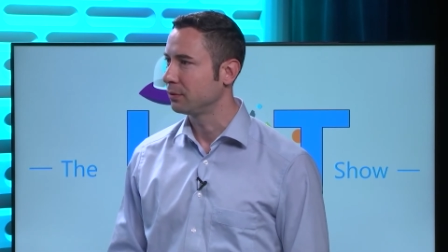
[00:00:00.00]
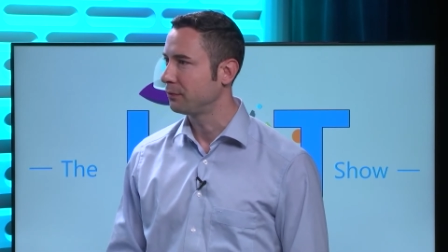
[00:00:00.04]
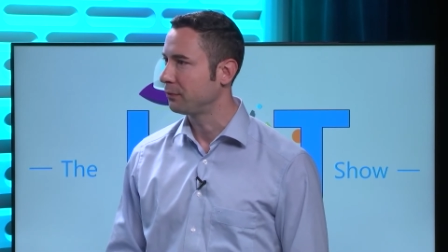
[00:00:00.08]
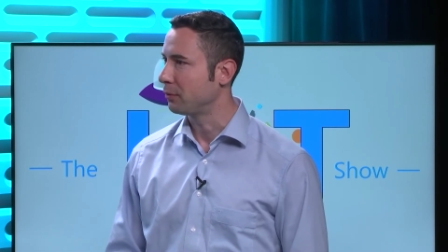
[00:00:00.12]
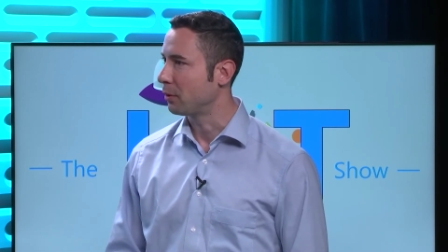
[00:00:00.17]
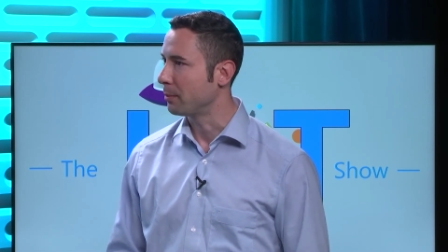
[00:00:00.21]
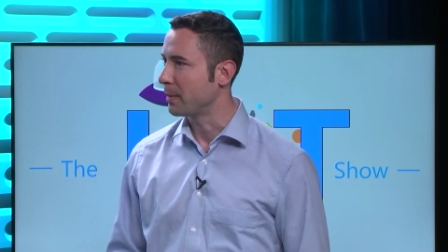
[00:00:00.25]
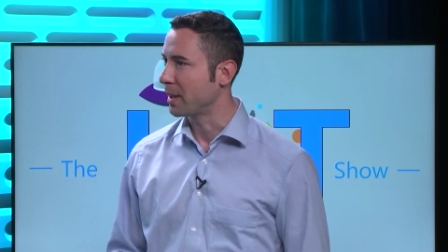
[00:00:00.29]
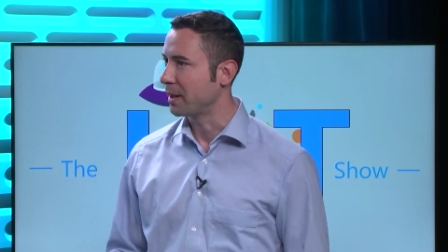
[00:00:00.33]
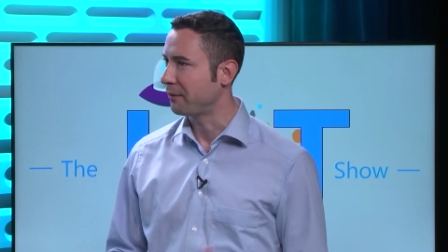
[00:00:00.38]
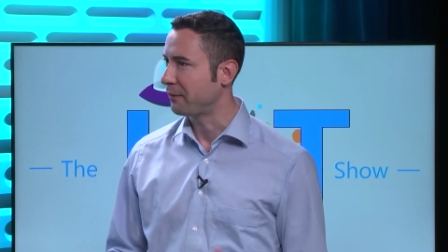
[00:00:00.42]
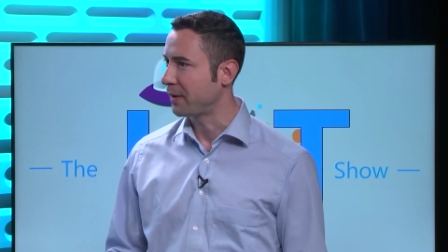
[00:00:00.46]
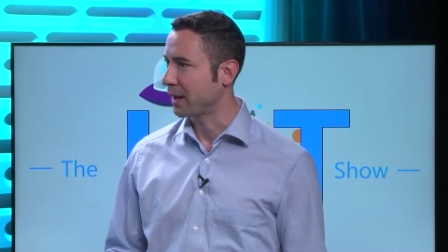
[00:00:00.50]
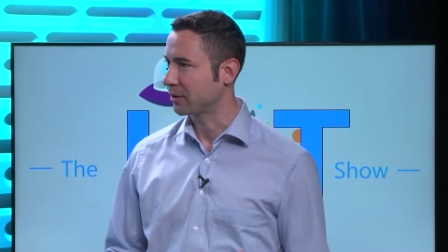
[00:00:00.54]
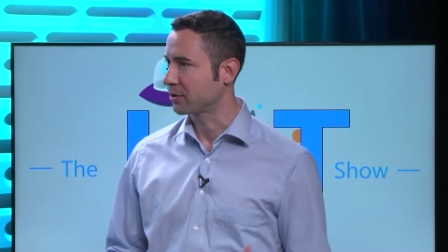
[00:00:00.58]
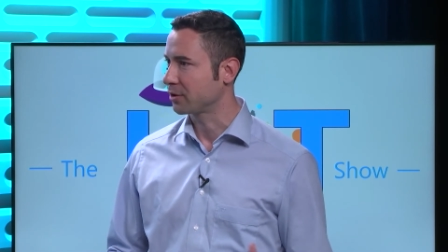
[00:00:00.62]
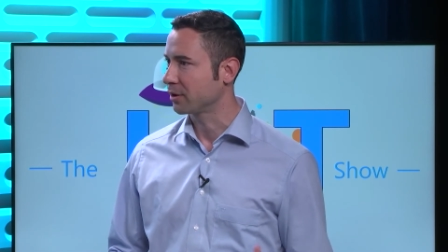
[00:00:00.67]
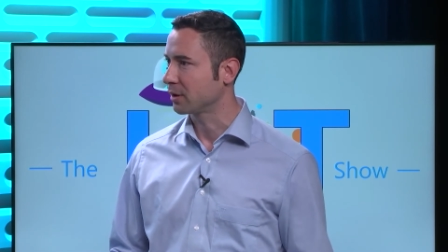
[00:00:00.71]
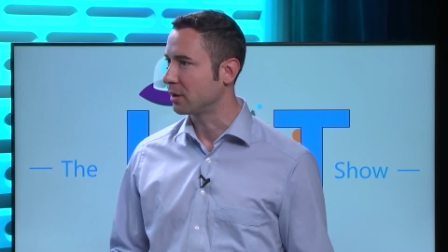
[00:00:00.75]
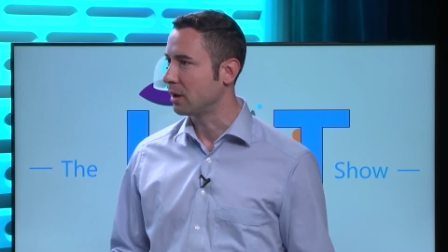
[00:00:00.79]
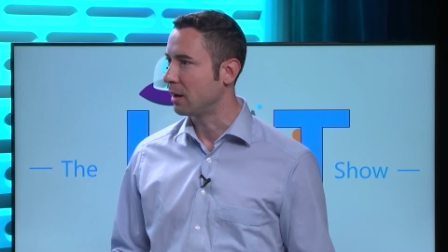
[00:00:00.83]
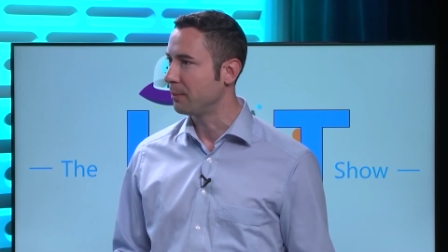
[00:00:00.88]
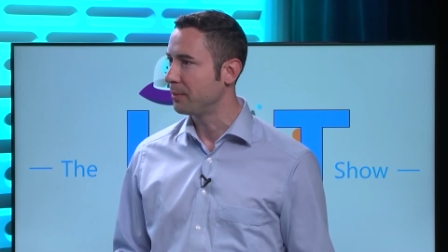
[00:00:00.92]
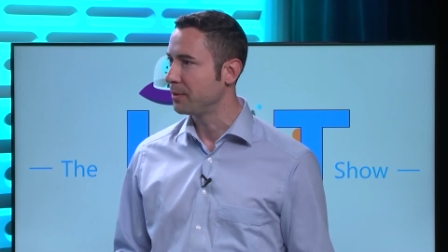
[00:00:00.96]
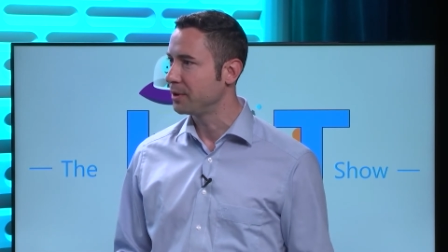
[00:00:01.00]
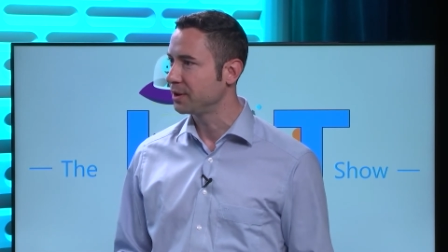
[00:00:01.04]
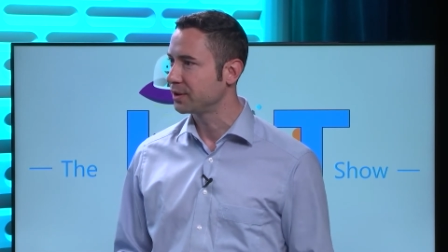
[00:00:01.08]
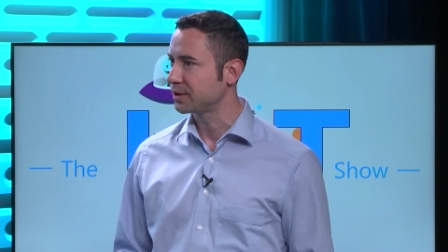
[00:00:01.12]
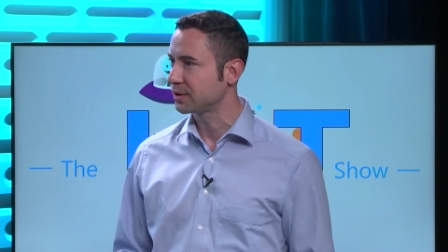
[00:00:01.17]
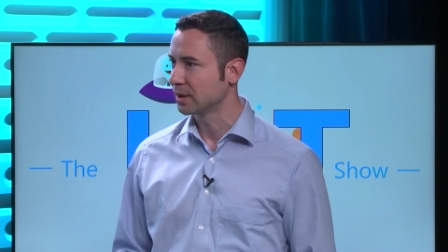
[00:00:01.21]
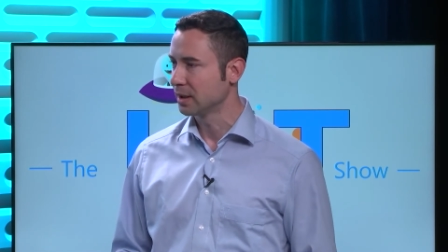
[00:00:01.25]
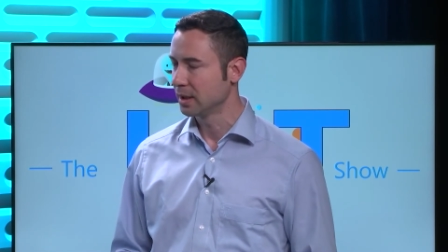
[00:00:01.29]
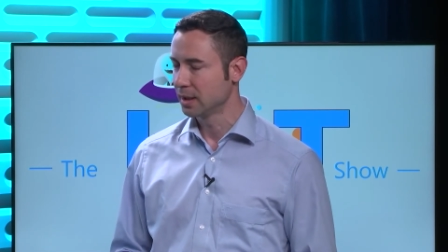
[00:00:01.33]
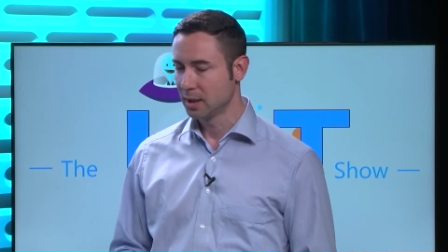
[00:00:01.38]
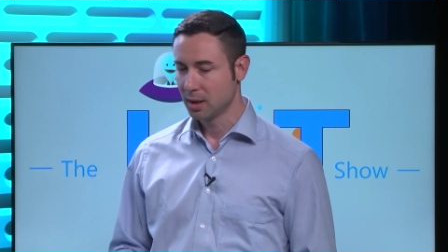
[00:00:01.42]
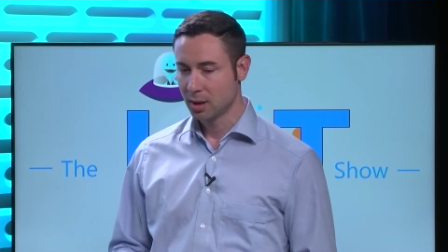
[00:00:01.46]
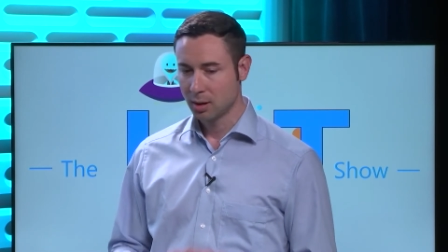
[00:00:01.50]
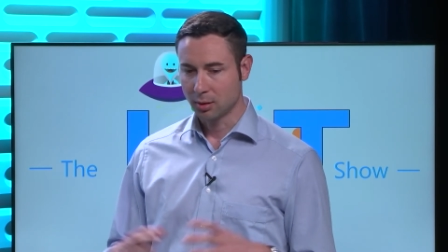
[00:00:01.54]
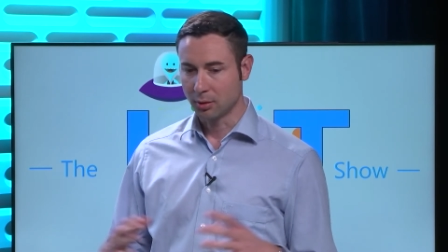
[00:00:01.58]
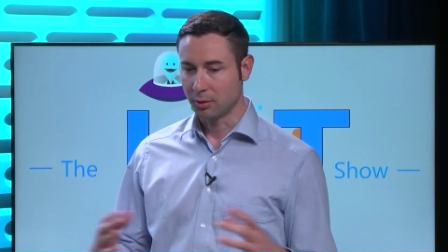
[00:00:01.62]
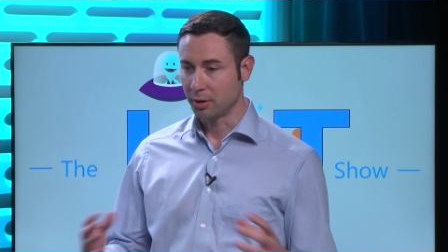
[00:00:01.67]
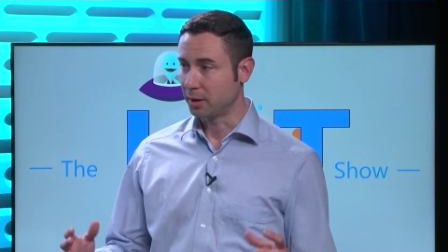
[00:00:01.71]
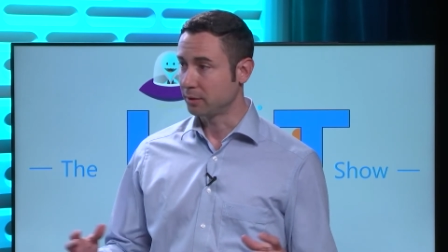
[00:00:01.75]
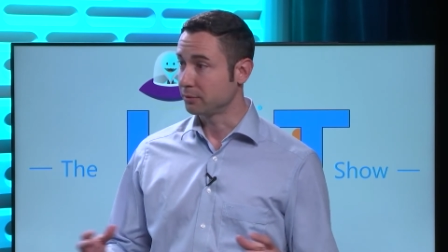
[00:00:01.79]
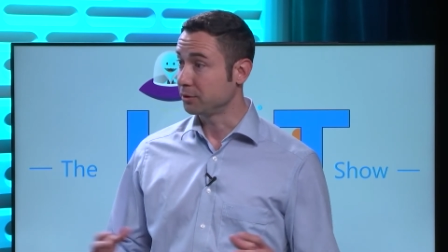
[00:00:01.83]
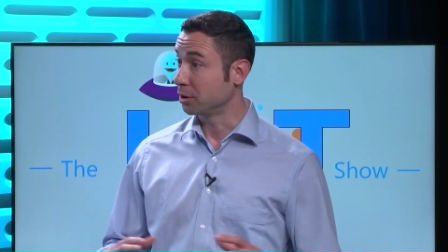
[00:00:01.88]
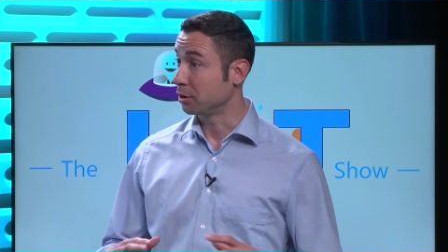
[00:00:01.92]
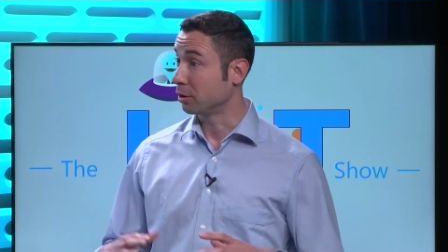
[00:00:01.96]
for manufacturing companies mm -hmm. on
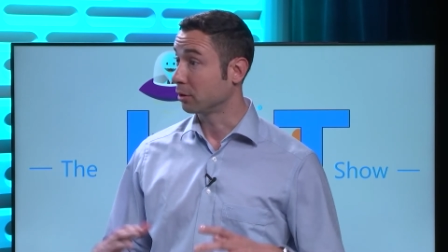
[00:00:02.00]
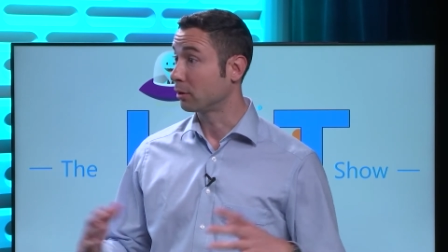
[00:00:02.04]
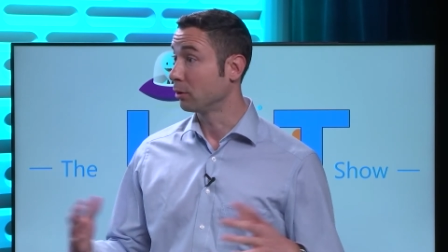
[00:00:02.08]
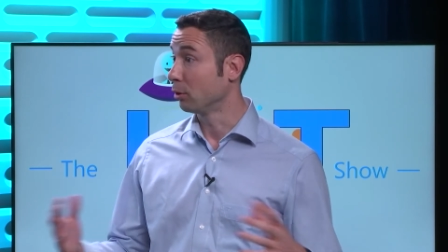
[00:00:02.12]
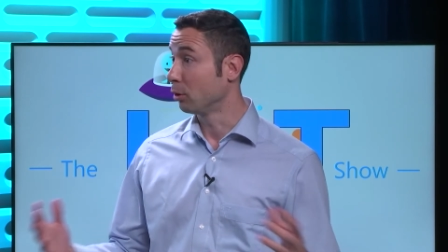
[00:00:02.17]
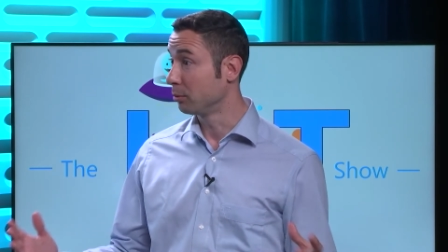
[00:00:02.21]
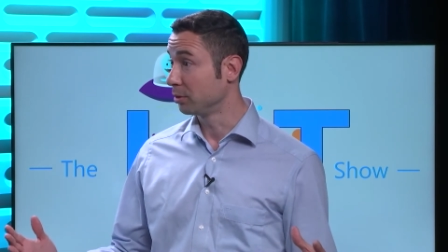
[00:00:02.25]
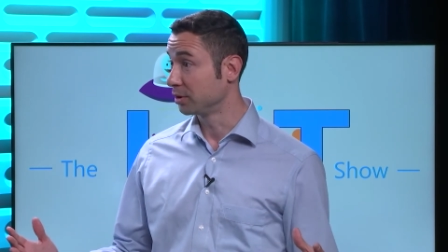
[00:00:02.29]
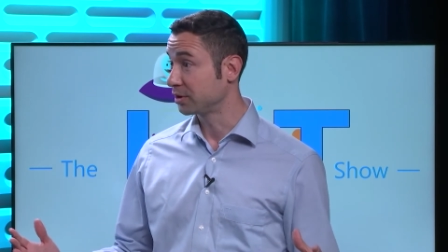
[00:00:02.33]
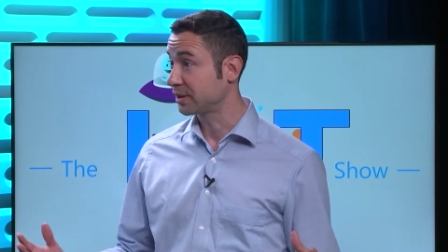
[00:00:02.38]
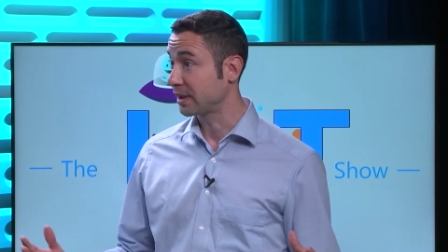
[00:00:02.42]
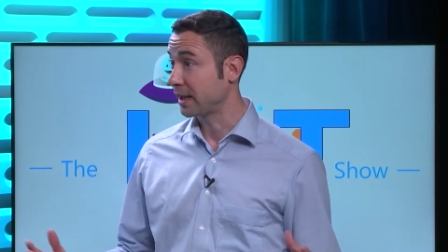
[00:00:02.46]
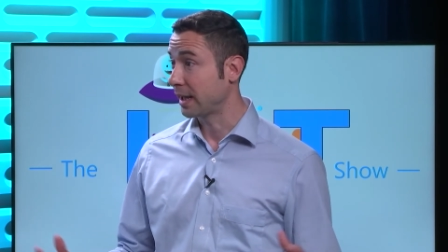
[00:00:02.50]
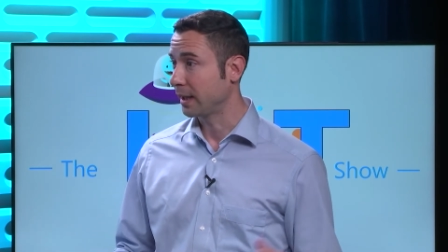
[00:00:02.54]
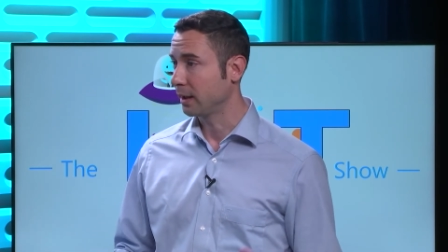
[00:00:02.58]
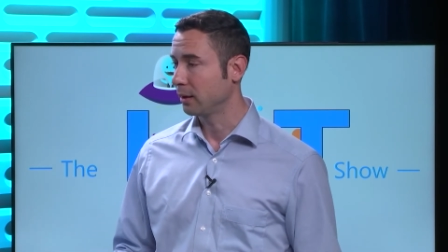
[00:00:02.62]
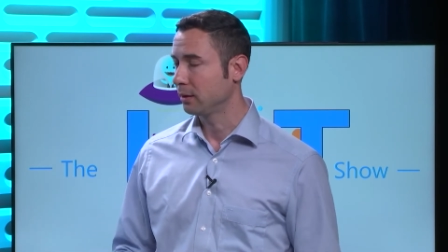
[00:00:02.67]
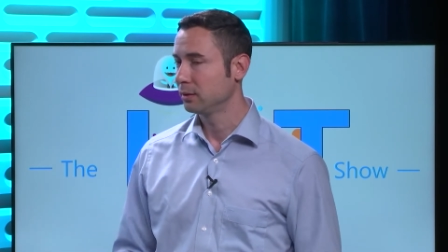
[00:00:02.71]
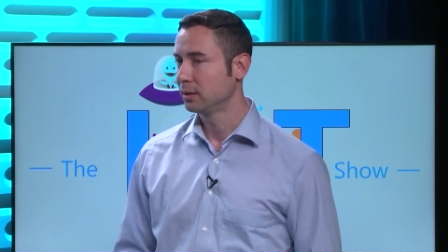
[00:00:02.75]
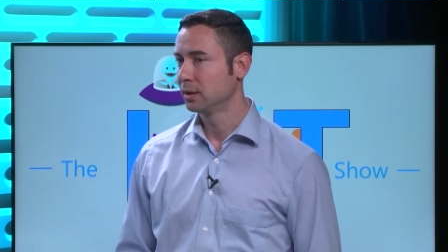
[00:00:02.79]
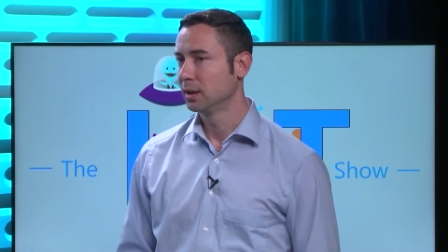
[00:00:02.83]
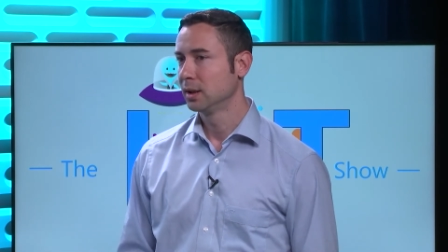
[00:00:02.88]
a you know, global scale.